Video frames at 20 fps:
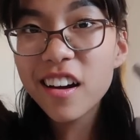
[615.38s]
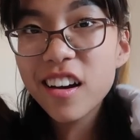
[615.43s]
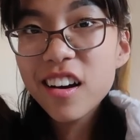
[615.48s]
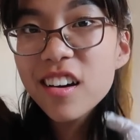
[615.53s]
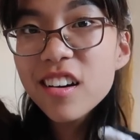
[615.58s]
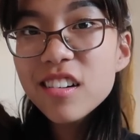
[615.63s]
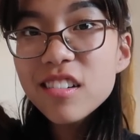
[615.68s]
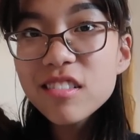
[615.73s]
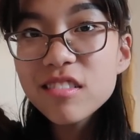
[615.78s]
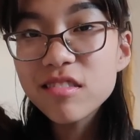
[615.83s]

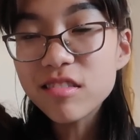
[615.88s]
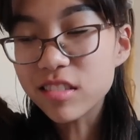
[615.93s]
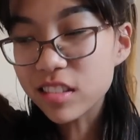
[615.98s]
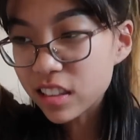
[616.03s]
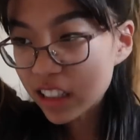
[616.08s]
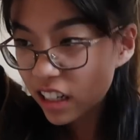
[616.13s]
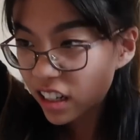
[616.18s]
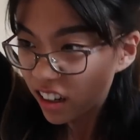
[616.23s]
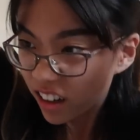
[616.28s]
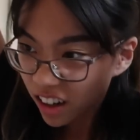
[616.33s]
Oh
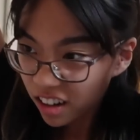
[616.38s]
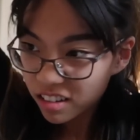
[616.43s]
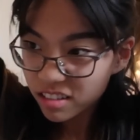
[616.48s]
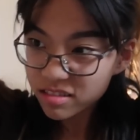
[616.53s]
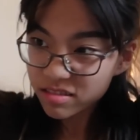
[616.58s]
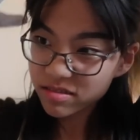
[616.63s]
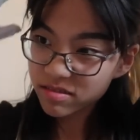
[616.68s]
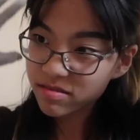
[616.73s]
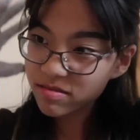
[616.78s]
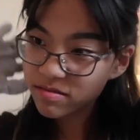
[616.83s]

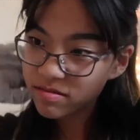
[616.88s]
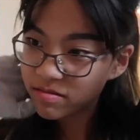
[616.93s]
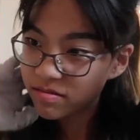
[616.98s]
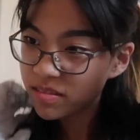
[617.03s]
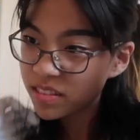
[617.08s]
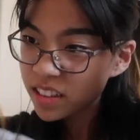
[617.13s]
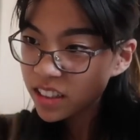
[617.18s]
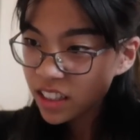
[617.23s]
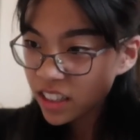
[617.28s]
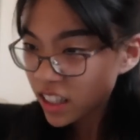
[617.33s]
no,
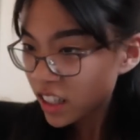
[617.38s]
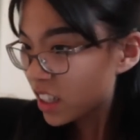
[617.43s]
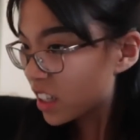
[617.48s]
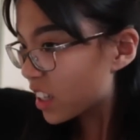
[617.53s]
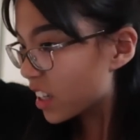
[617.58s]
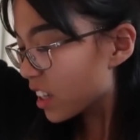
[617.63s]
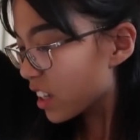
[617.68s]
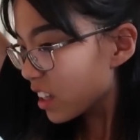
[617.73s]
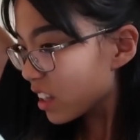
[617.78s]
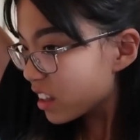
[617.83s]

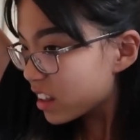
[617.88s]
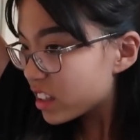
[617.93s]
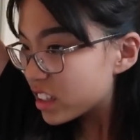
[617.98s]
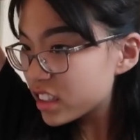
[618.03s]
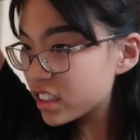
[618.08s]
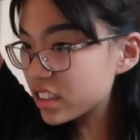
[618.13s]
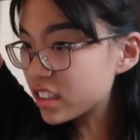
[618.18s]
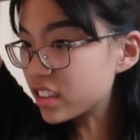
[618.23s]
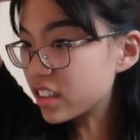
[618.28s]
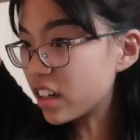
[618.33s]

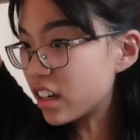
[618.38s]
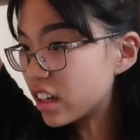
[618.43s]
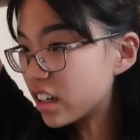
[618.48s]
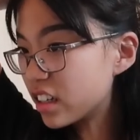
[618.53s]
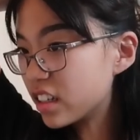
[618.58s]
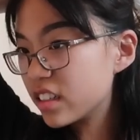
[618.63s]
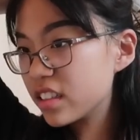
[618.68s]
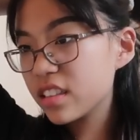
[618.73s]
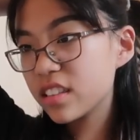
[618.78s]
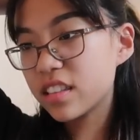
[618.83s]
this is
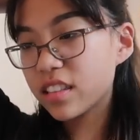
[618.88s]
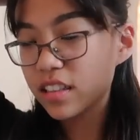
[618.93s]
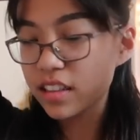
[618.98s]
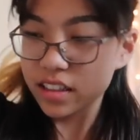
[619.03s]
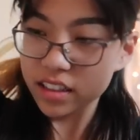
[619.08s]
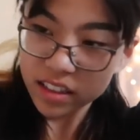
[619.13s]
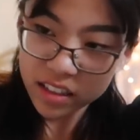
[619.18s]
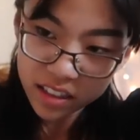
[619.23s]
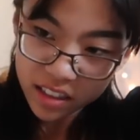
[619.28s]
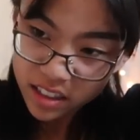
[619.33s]
not
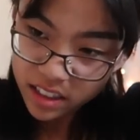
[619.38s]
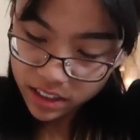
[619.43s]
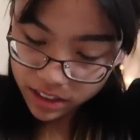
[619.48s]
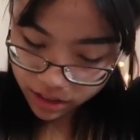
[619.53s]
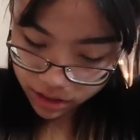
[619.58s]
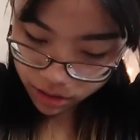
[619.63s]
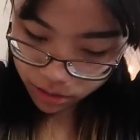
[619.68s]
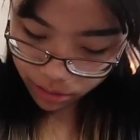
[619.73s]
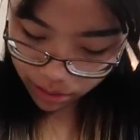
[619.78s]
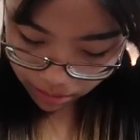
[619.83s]

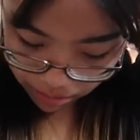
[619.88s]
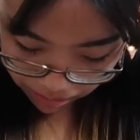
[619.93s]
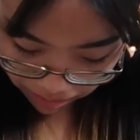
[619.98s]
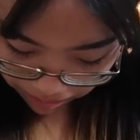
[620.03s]
gonna go well.